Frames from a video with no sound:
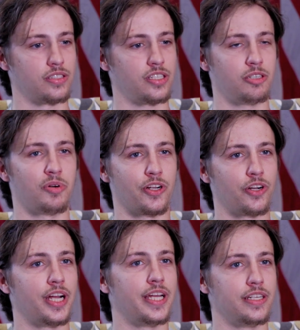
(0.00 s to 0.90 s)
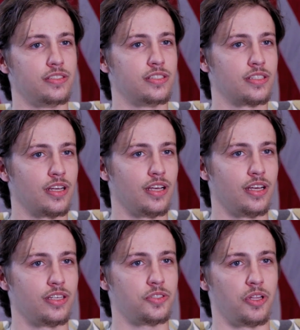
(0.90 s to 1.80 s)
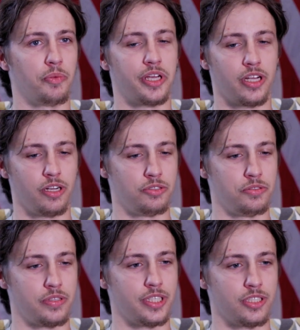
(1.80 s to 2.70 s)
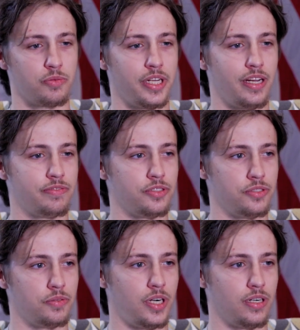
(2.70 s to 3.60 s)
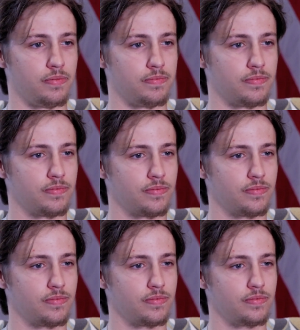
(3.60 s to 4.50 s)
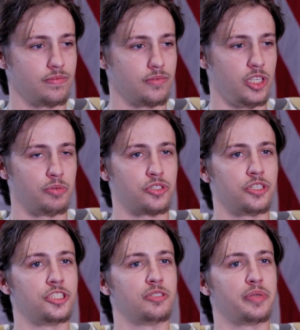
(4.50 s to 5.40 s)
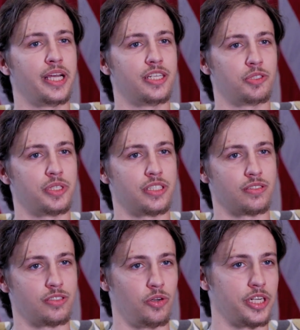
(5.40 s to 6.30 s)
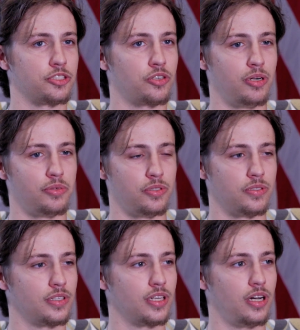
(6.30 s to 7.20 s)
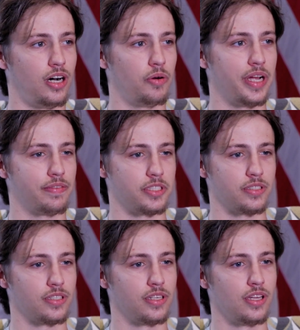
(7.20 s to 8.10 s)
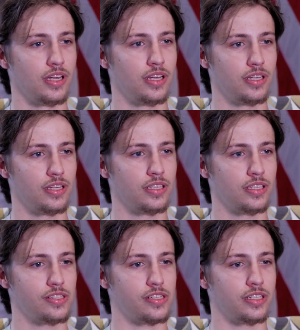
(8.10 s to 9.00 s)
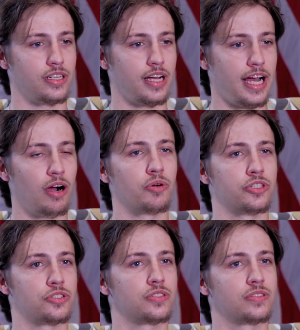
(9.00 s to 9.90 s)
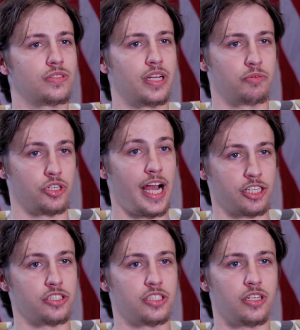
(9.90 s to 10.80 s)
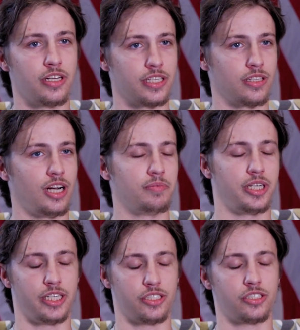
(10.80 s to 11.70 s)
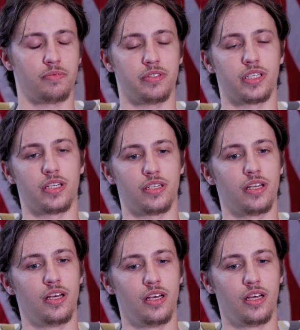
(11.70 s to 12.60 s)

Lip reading: send them our grades so that we can go do things. We have to keep a certain GPA so we don't get in trouble. We have to send hours, like we're actually studying in the library or something. And